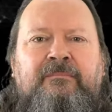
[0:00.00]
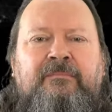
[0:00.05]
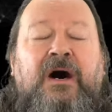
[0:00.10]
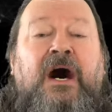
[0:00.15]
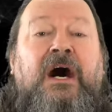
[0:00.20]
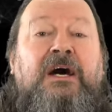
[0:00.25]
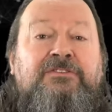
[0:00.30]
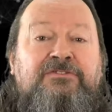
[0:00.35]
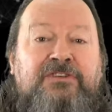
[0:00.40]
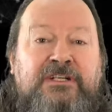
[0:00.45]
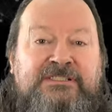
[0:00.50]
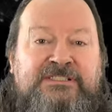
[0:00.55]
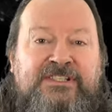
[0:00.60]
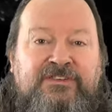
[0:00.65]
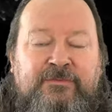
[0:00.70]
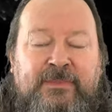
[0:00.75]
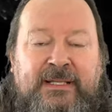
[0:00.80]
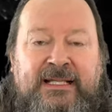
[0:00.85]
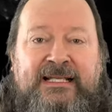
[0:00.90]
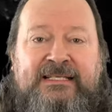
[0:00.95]
hundreds
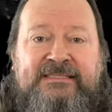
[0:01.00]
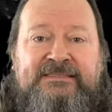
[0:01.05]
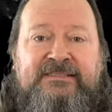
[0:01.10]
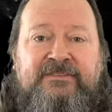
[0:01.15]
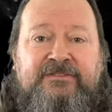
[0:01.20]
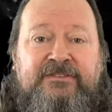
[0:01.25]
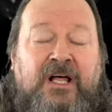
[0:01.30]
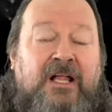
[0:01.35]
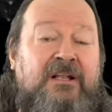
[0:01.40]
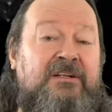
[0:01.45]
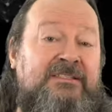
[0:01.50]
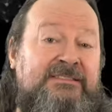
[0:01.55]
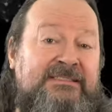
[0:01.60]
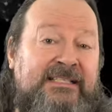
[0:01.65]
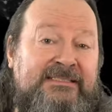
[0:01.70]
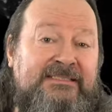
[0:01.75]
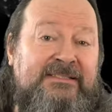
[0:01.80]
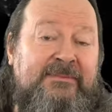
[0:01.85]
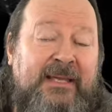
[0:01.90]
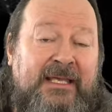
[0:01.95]
of millions of dollars,
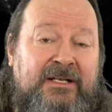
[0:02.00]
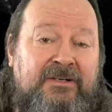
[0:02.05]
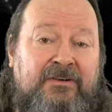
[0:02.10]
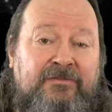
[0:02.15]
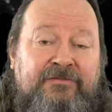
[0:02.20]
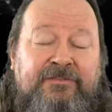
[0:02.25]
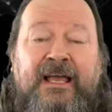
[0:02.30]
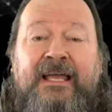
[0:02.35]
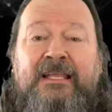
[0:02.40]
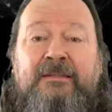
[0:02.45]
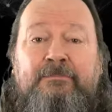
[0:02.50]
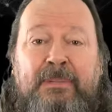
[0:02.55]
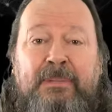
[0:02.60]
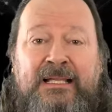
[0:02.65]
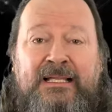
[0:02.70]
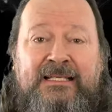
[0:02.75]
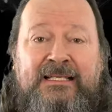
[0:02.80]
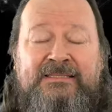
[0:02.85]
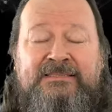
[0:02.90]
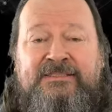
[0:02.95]
as a matter of fact,
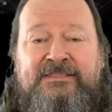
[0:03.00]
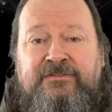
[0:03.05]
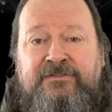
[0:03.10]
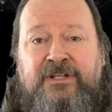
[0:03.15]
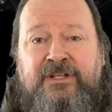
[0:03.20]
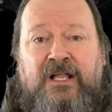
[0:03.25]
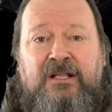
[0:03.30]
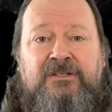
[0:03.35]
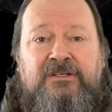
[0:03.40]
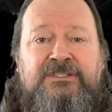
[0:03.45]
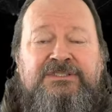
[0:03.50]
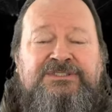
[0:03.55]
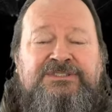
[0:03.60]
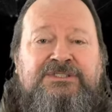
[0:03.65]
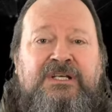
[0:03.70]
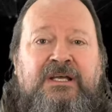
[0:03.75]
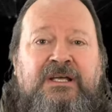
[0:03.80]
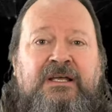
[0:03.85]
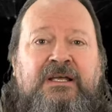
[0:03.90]
billions of dollars